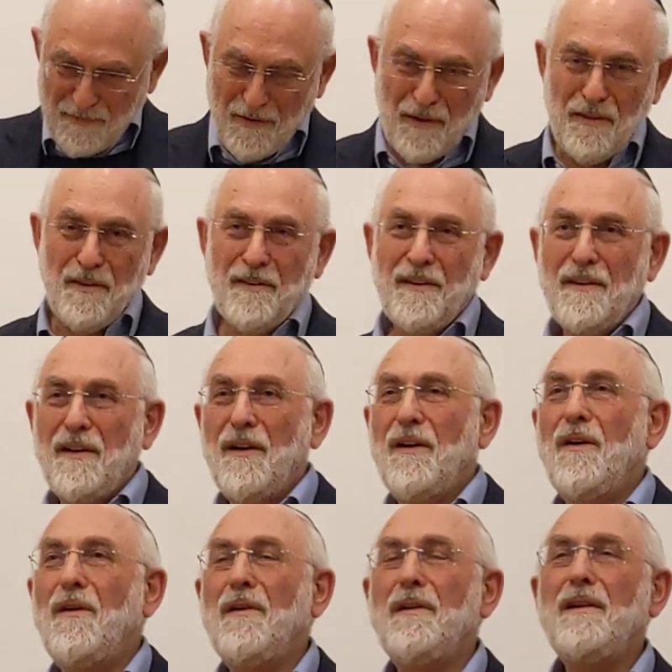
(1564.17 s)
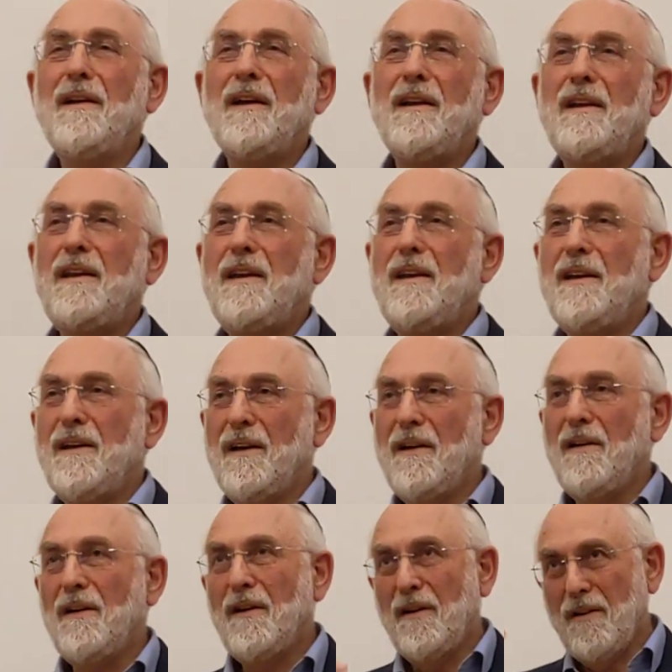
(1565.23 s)
further on, and he
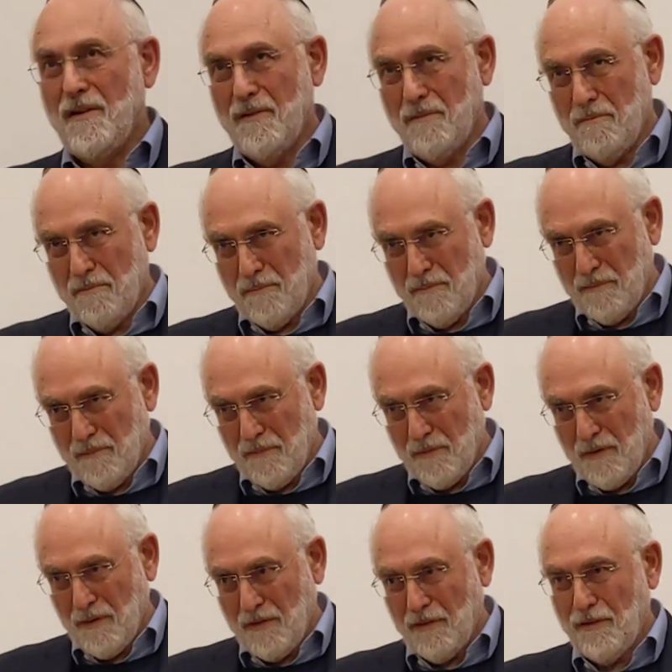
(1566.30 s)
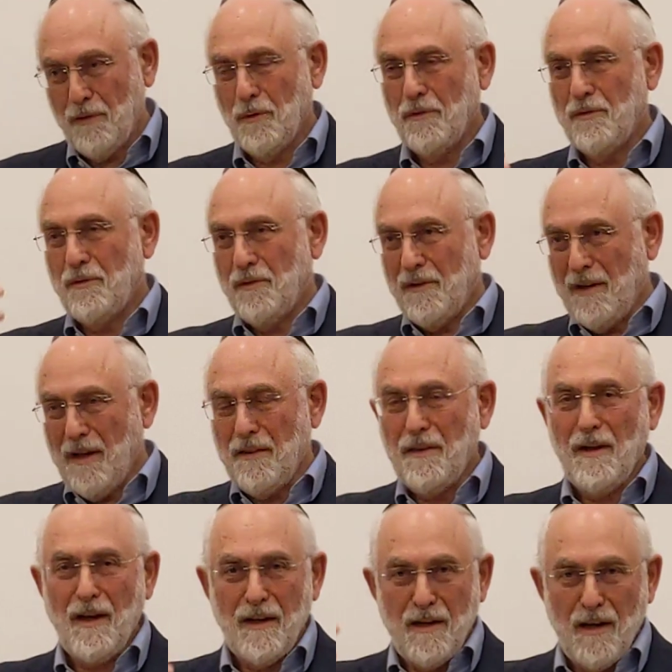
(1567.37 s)
got his thoughts
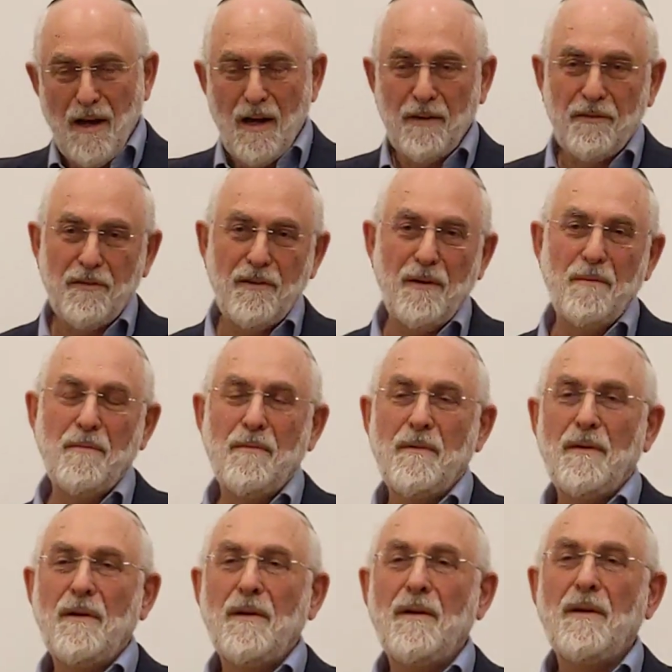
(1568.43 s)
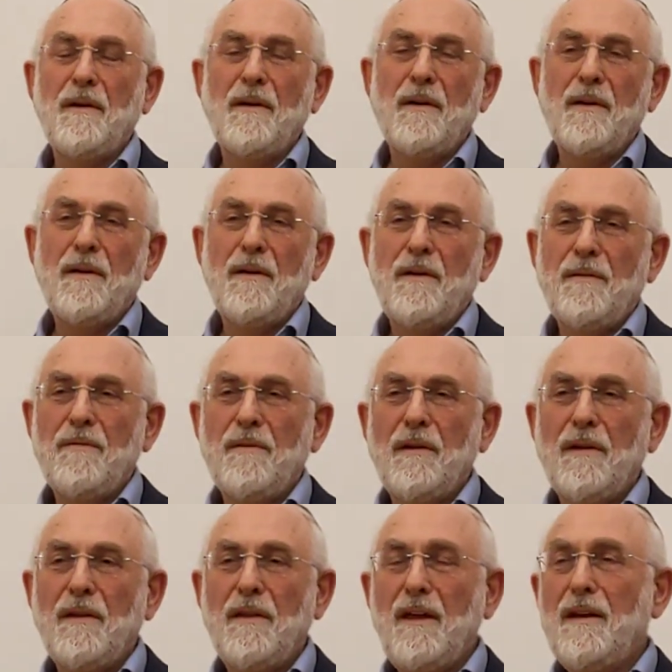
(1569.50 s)
together and he answered it.
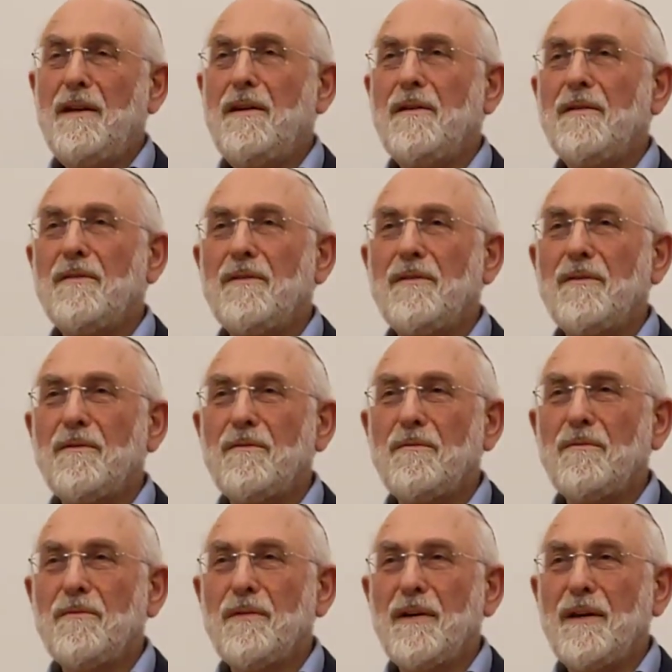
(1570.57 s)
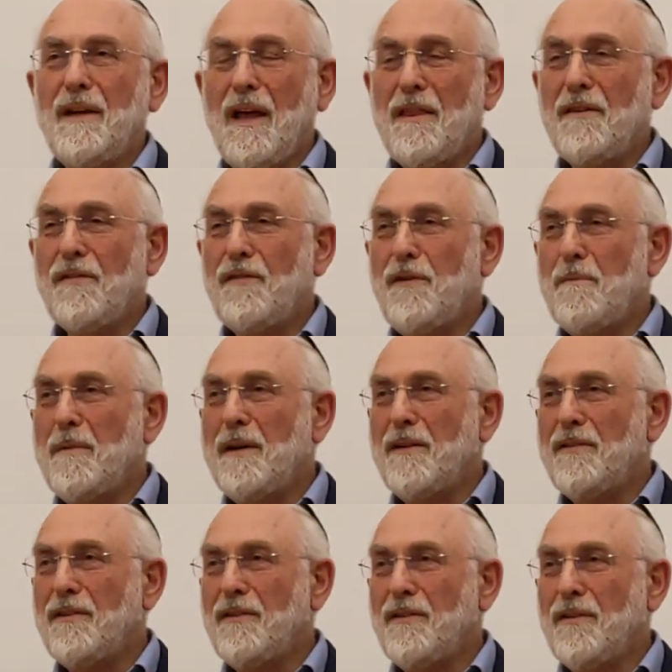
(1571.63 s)
Then, another few
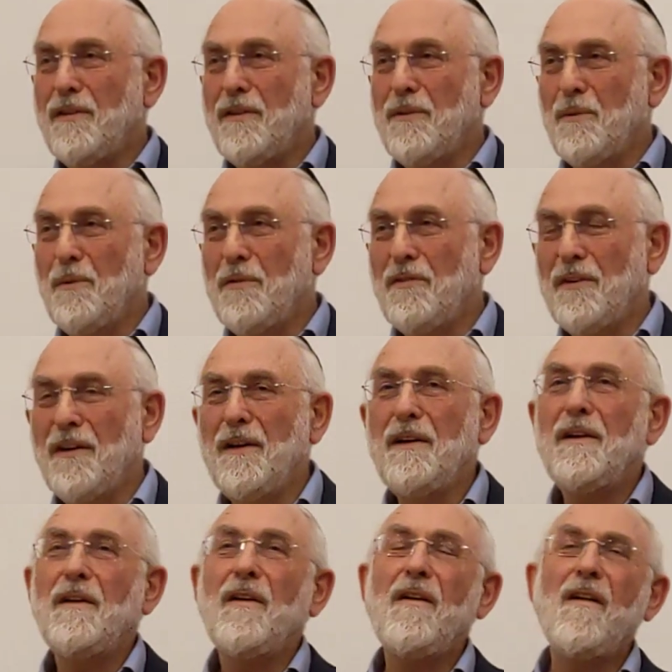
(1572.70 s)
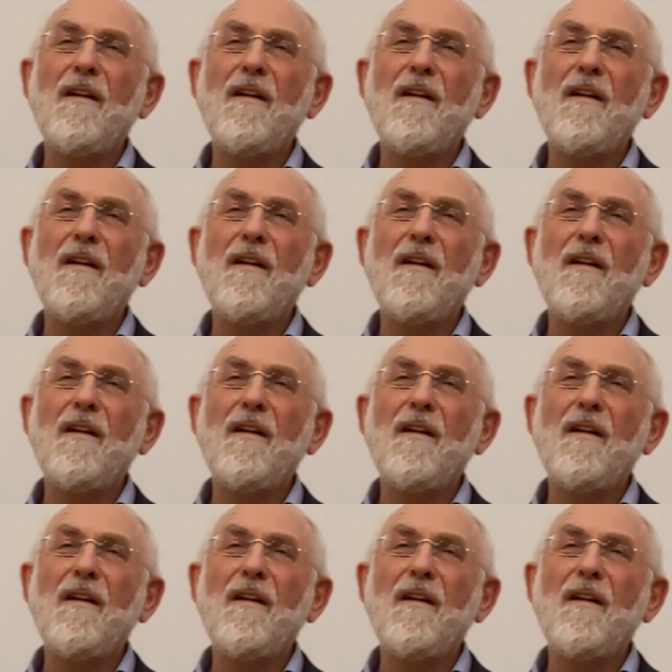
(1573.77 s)
minutes into the drusha,